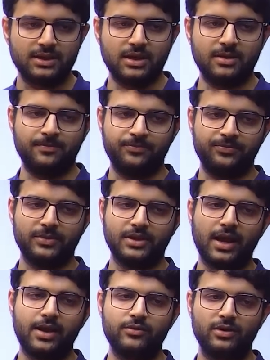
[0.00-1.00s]
Um,
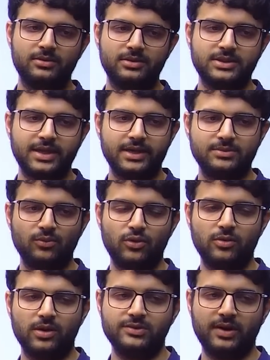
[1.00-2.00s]
I would say it's more
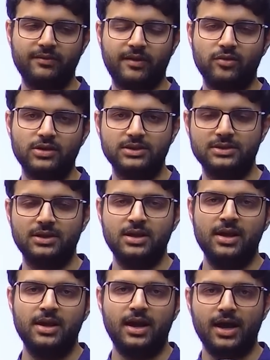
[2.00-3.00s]
towards $25
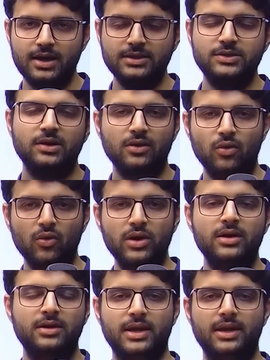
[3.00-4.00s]
unless you're
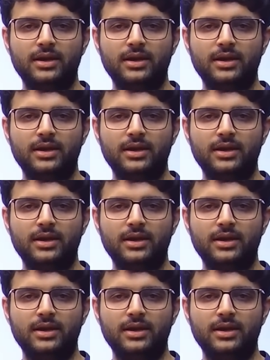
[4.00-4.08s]
good in a